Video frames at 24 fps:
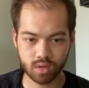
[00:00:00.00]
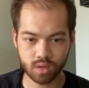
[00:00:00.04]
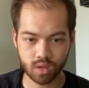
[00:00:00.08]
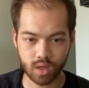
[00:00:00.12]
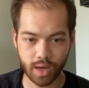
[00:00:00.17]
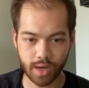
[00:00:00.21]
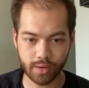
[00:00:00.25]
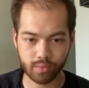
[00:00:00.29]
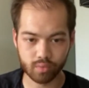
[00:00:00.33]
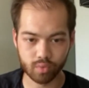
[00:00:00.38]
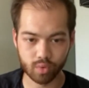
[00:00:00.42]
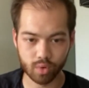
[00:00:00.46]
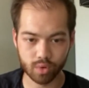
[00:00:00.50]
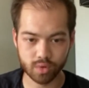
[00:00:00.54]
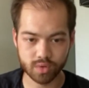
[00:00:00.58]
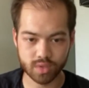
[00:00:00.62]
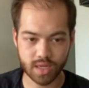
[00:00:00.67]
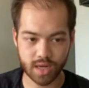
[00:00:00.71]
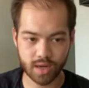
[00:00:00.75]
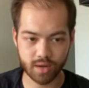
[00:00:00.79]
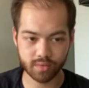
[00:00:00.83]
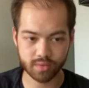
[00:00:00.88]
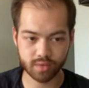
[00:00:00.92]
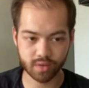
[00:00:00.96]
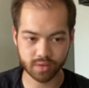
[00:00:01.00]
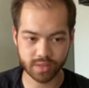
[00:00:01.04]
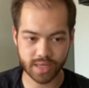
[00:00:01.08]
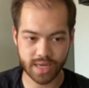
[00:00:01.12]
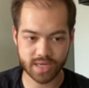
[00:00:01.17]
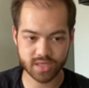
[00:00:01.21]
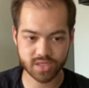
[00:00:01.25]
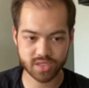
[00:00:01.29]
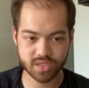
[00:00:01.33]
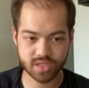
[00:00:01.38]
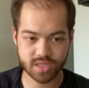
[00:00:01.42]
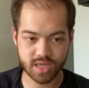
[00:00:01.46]
I rolled down the
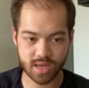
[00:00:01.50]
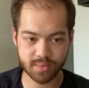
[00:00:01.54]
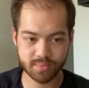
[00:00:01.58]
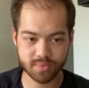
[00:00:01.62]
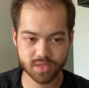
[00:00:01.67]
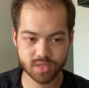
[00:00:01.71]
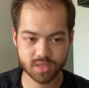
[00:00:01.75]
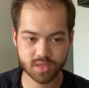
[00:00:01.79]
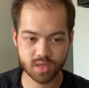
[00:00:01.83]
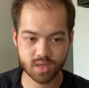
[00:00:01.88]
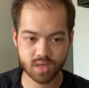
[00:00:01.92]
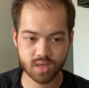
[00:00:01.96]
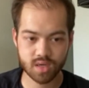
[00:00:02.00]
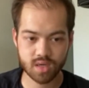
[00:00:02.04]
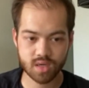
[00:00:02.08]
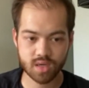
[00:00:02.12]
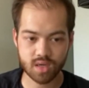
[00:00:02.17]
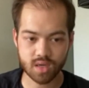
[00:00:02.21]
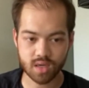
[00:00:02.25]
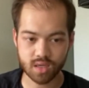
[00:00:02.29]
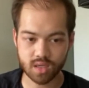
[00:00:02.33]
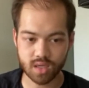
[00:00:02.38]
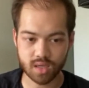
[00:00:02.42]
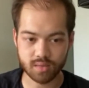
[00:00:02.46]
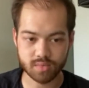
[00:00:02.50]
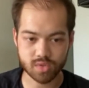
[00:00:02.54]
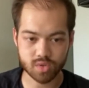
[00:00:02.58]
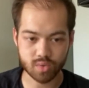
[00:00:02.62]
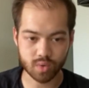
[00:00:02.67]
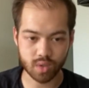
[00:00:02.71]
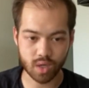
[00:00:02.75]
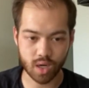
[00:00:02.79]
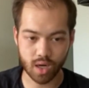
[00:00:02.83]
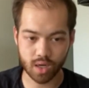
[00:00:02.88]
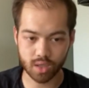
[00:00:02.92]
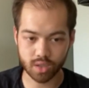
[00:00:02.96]
last steps and came to
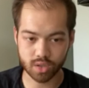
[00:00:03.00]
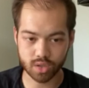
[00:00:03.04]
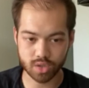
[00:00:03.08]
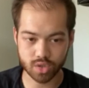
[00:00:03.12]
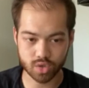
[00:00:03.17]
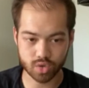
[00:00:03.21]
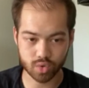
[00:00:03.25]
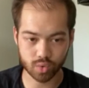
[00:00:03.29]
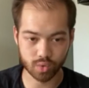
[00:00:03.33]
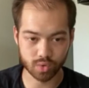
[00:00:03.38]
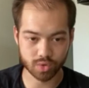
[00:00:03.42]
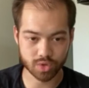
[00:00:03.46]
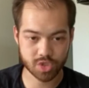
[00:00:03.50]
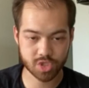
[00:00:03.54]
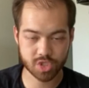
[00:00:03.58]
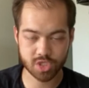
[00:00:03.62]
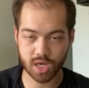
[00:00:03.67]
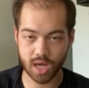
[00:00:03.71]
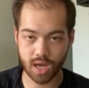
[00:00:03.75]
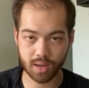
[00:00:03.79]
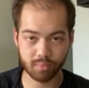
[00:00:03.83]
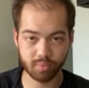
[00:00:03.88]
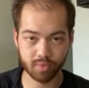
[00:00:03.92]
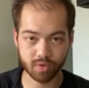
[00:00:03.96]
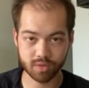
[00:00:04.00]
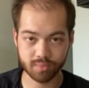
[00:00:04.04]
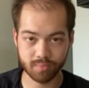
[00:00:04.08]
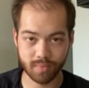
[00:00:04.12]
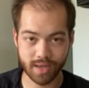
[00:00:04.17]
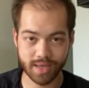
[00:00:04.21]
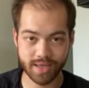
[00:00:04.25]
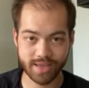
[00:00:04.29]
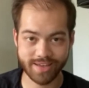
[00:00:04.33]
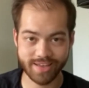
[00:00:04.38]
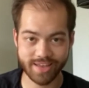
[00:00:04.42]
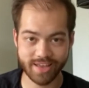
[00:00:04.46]
an uncontrolled stop with my
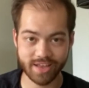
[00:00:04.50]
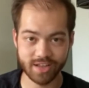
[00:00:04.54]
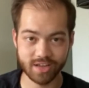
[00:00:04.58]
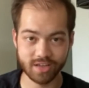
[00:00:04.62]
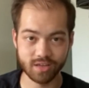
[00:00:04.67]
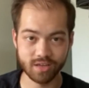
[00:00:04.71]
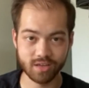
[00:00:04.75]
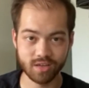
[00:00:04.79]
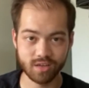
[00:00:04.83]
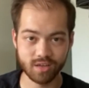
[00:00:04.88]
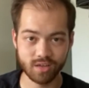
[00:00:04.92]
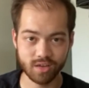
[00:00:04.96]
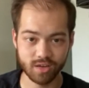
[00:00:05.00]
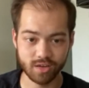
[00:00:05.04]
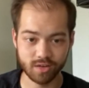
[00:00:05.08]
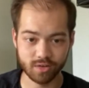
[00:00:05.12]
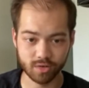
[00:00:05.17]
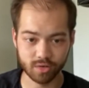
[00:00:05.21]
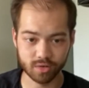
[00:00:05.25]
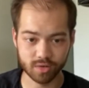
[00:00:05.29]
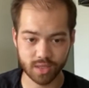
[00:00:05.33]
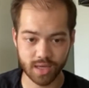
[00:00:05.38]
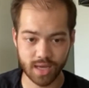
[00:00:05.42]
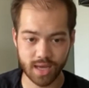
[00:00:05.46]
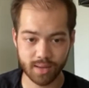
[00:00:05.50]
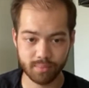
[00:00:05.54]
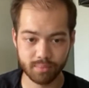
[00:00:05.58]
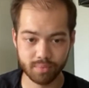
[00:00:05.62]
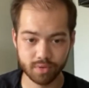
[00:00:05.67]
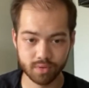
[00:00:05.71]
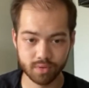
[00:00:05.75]
head in her lap.